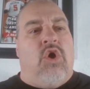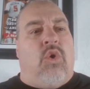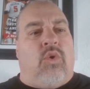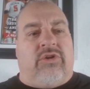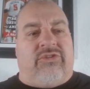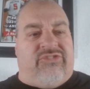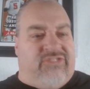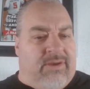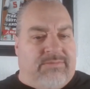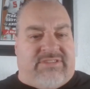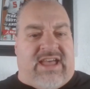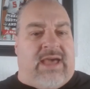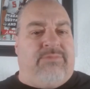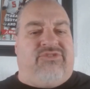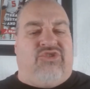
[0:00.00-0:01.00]
or
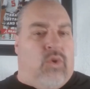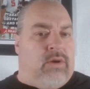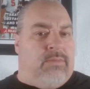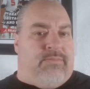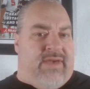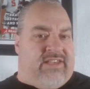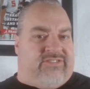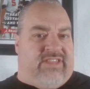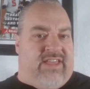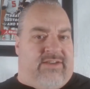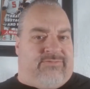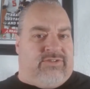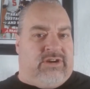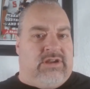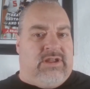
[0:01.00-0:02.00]
sometimes your best
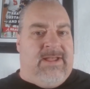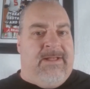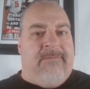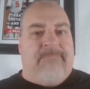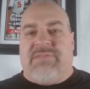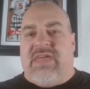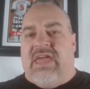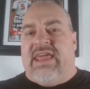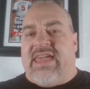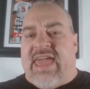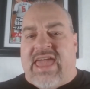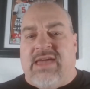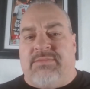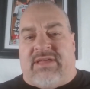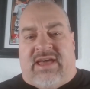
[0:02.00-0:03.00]
effort in a
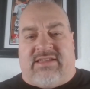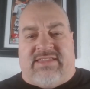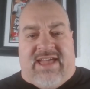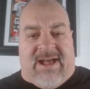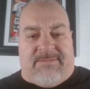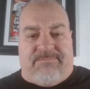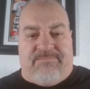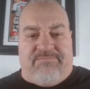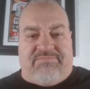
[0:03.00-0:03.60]
game like that.